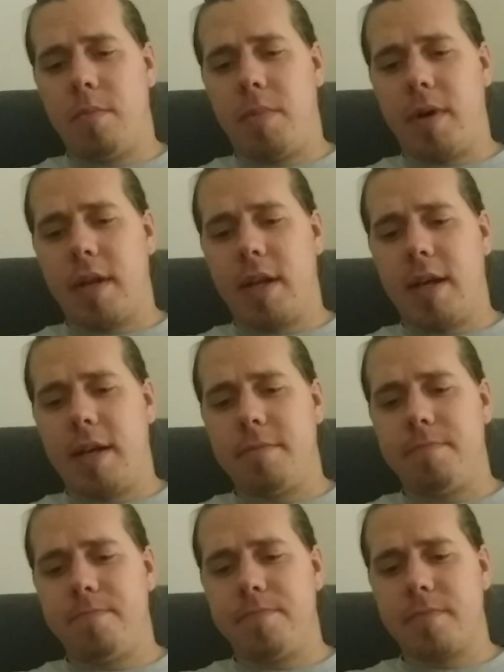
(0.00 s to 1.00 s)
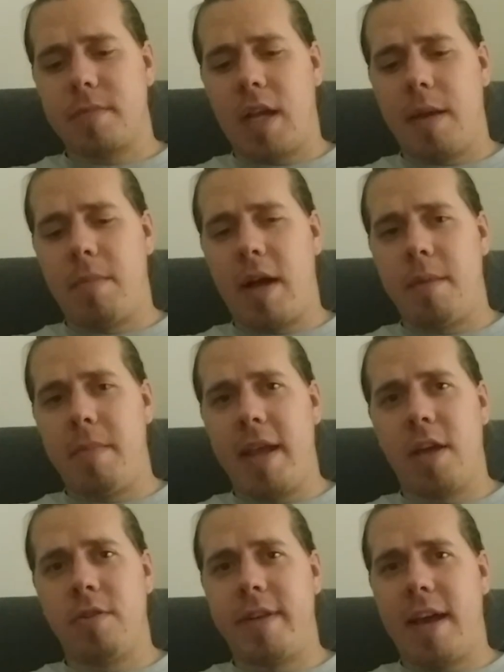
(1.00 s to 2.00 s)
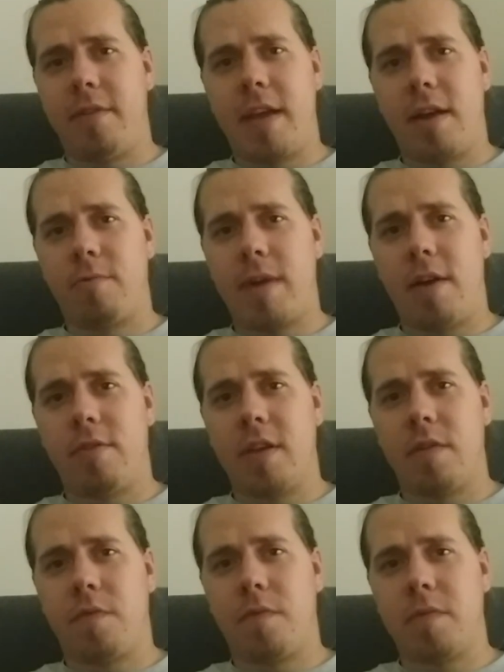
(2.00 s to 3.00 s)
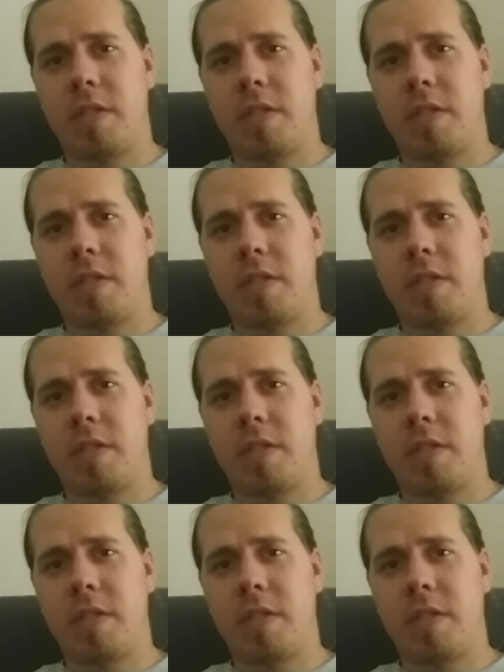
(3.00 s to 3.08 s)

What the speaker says: But I may go down that route if